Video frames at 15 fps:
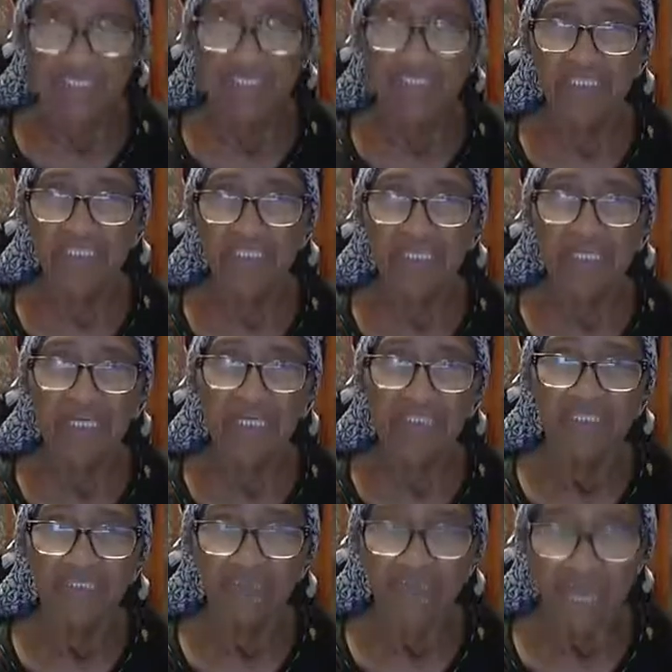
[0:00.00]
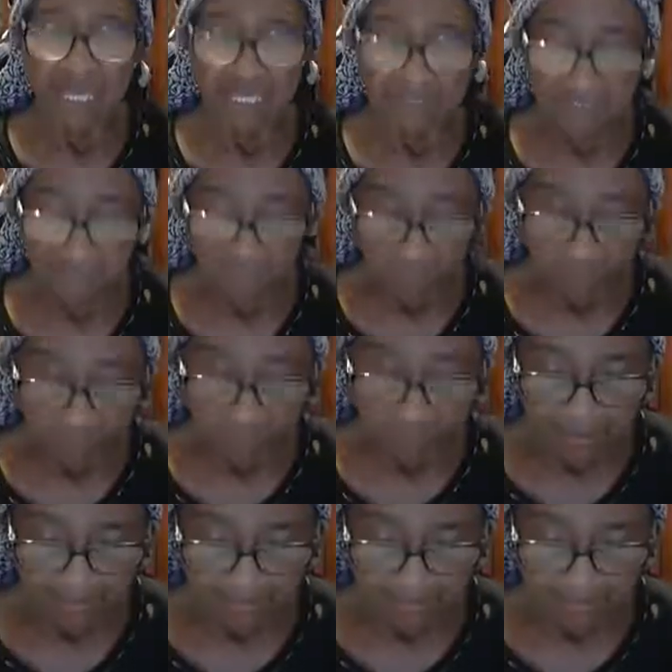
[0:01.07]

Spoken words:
eat the Passover?